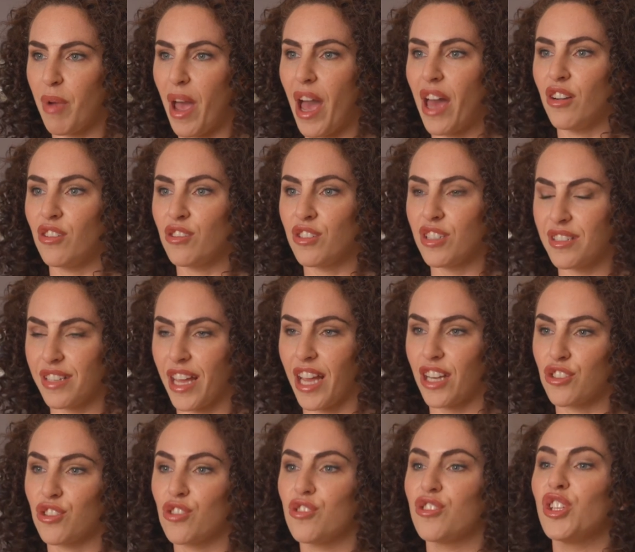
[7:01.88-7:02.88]
patterns and
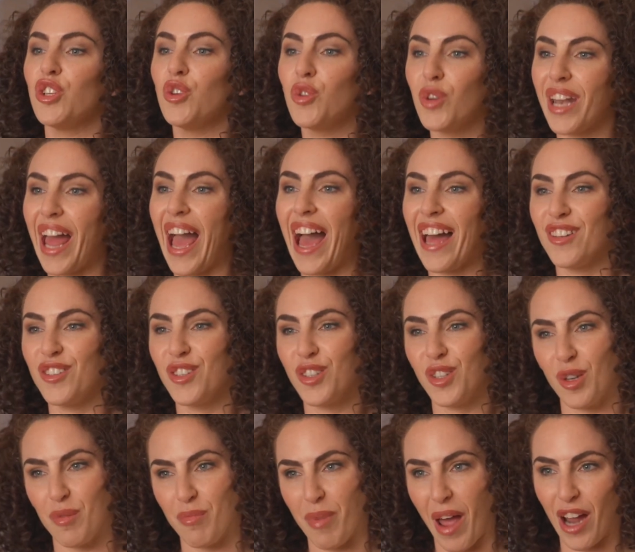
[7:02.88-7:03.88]
textures that you can add to
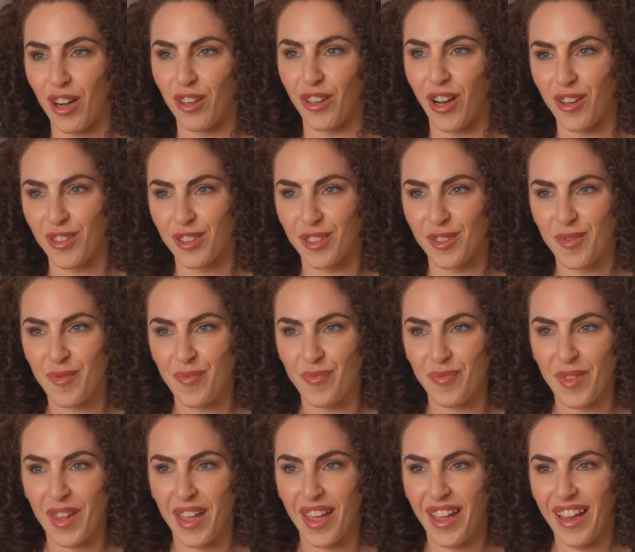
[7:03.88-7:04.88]
your background.
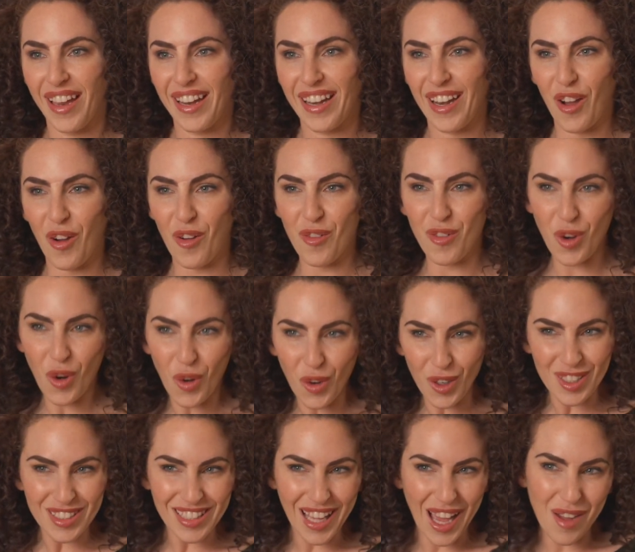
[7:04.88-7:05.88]
Now, of
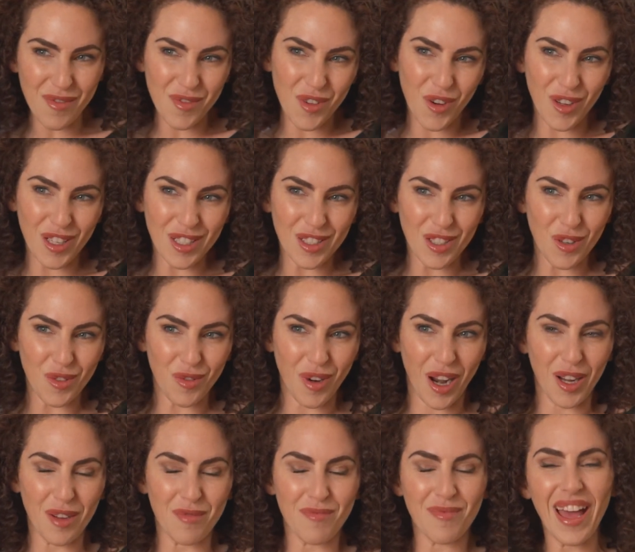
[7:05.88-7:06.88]
course, I'm going to
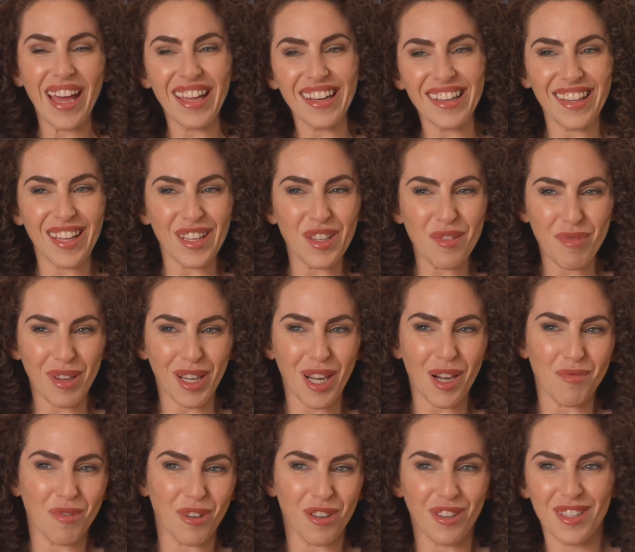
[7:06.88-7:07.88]
recommend that you pick
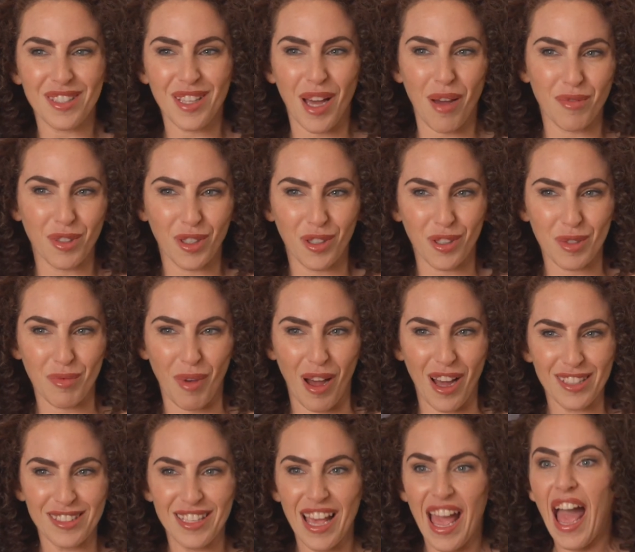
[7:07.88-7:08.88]
up one of these optical
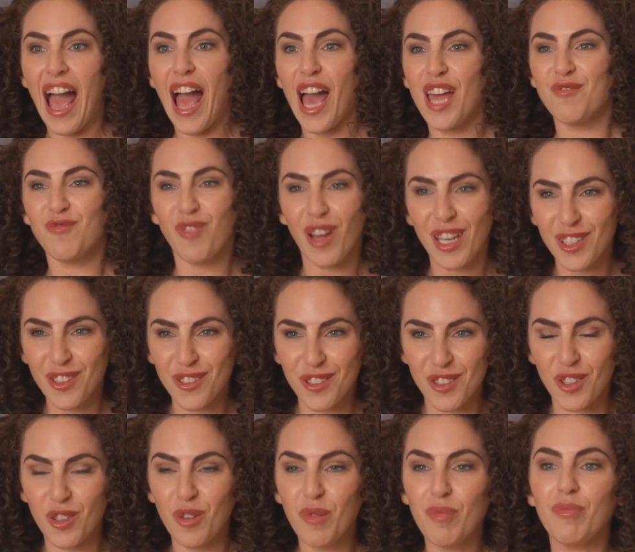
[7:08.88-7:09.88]
spots, and when you
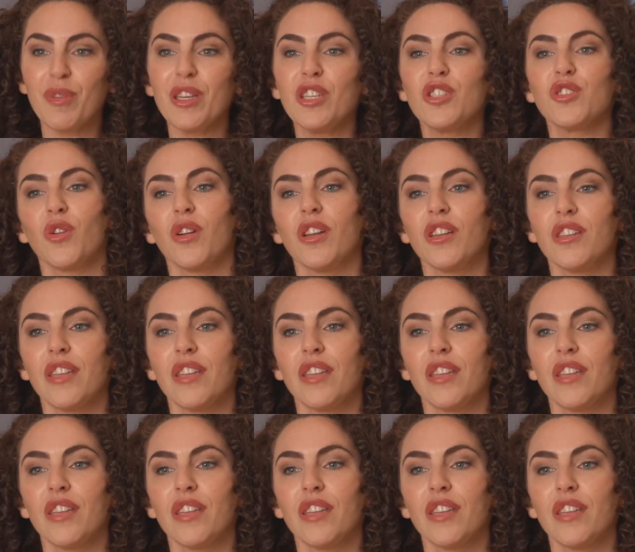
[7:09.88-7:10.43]
do, be sure to